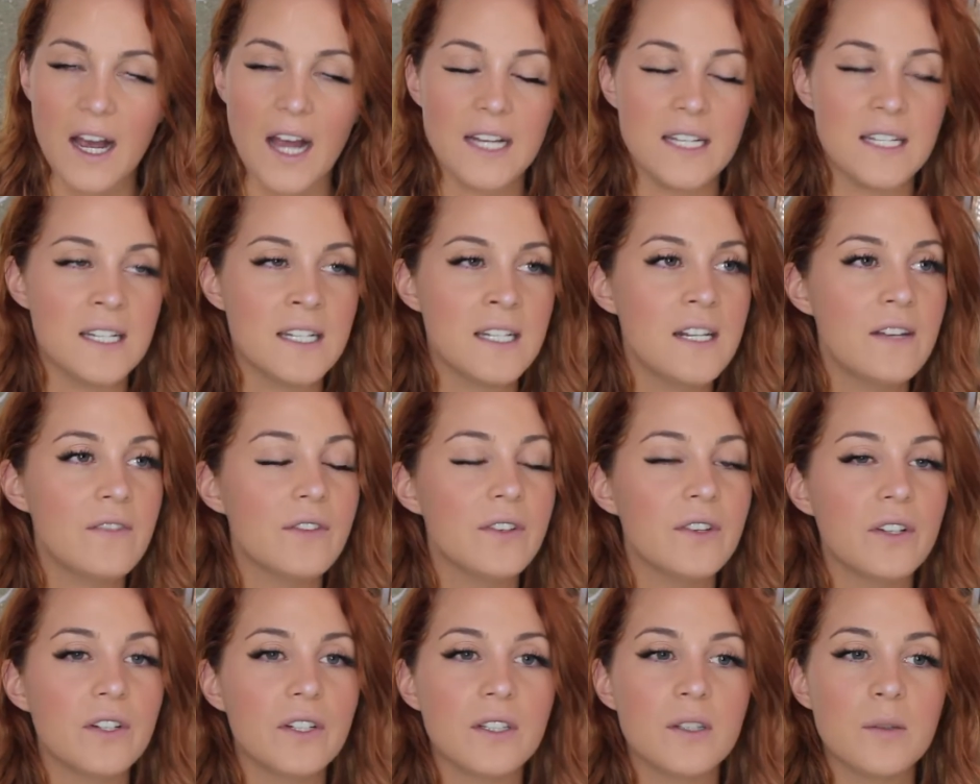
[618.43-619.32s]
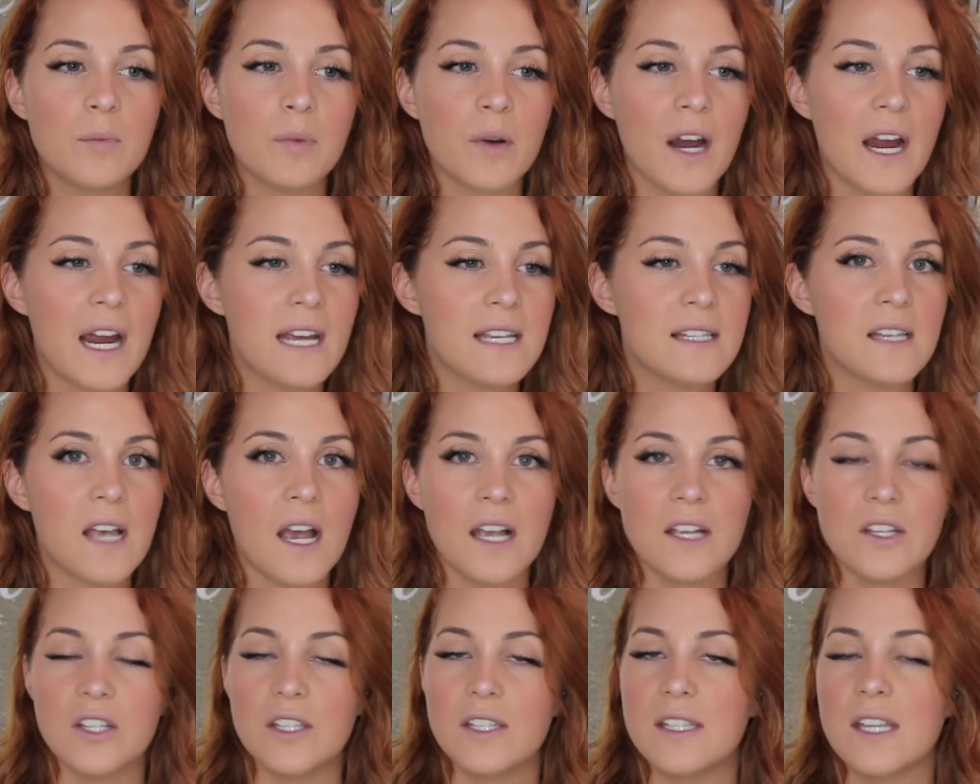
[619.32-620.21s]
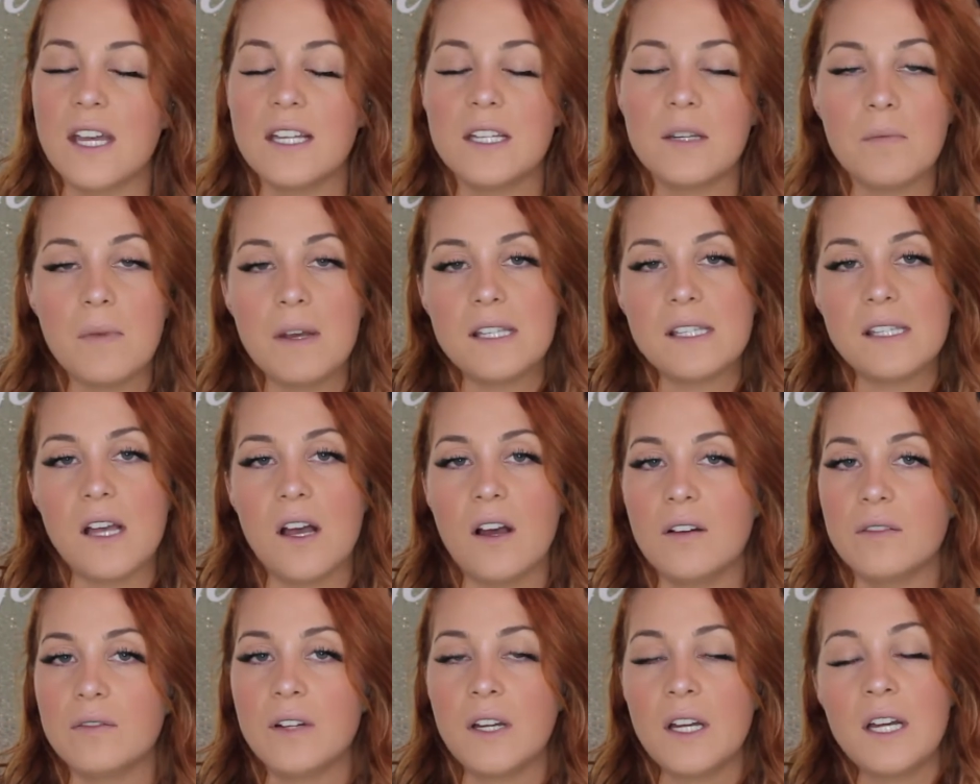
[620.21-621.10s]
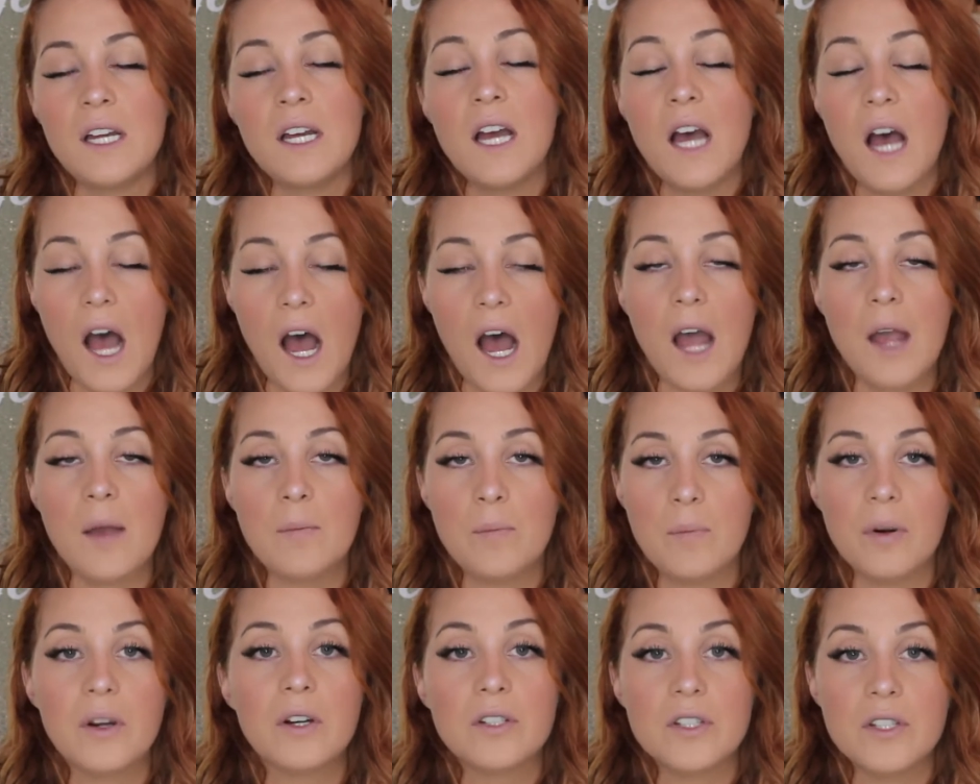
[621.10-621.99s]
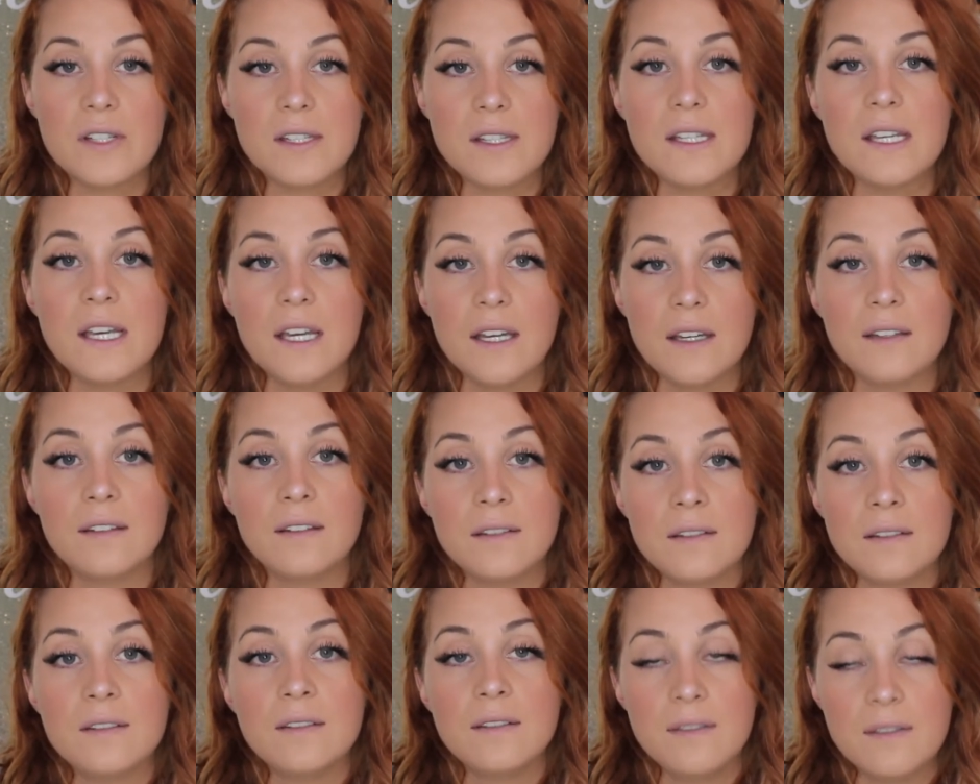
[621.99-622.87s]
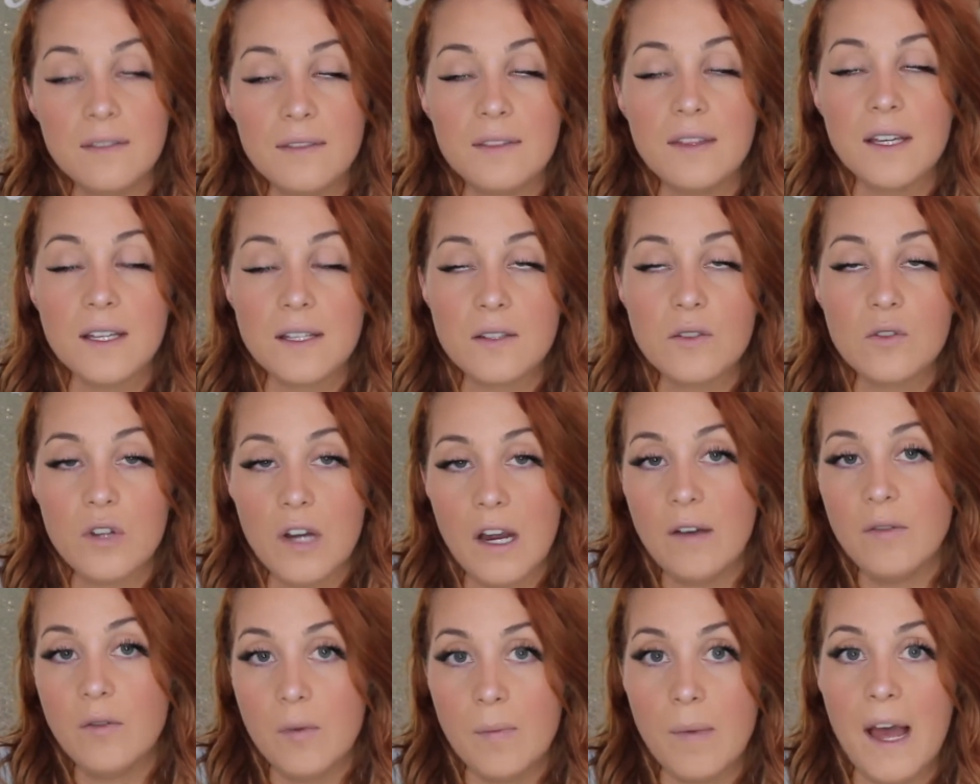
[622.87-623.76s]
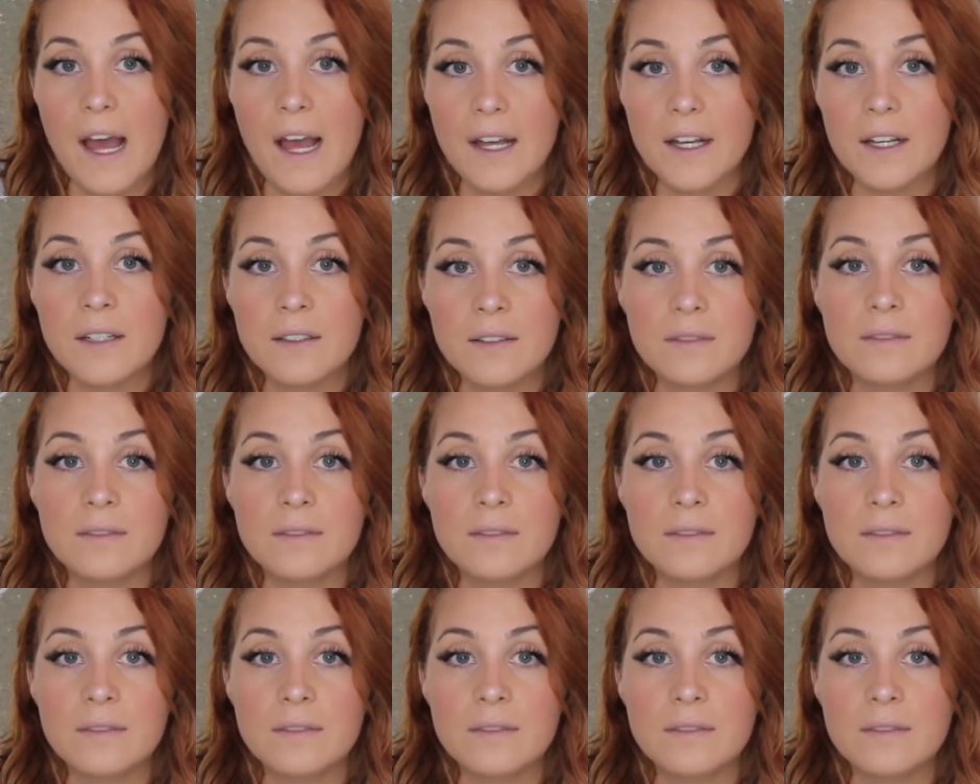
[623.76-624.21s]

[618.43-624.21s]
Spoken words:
I didn't even look at the price. I just said to myself, I'm purchasing this travel bag,